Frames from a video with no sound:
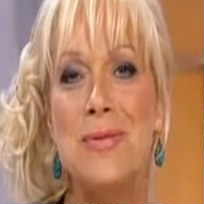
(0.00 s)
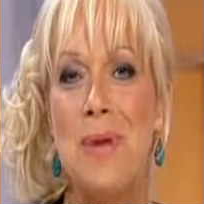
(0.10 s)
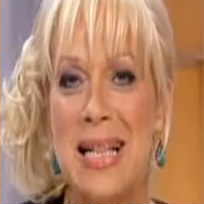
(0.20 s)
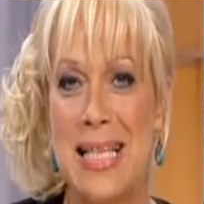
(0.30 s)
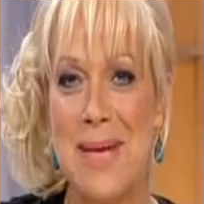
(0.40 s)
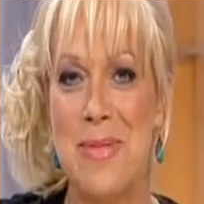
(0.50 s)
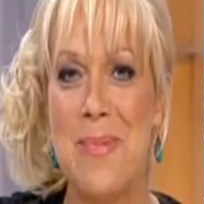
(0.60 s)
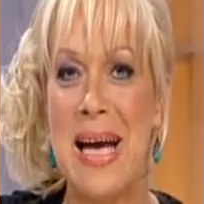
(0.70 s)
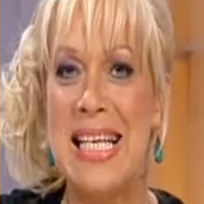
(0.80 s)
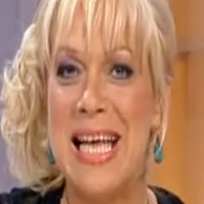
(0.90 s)
Please
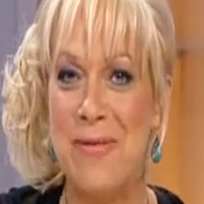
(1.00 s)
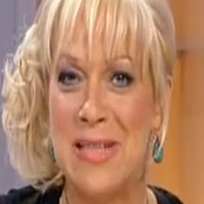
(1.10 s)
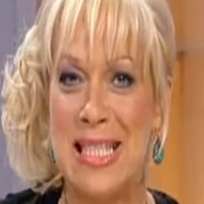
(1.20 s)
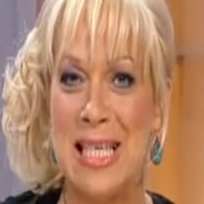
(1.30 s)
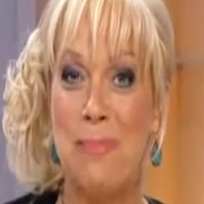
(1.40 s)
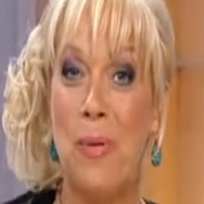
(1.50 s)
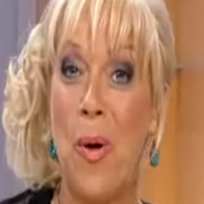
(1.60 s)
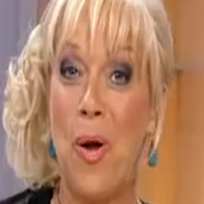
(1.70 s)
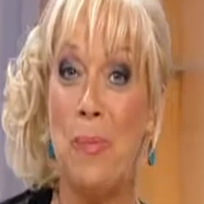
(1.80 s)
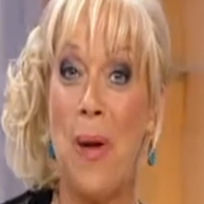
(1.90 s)
welcome the
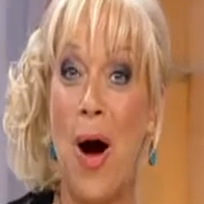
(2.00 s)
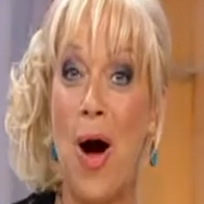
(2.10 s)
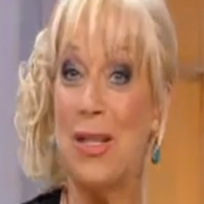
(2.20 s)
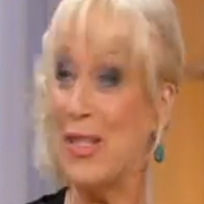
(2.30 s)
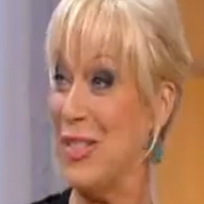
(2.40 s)
magnificent Paul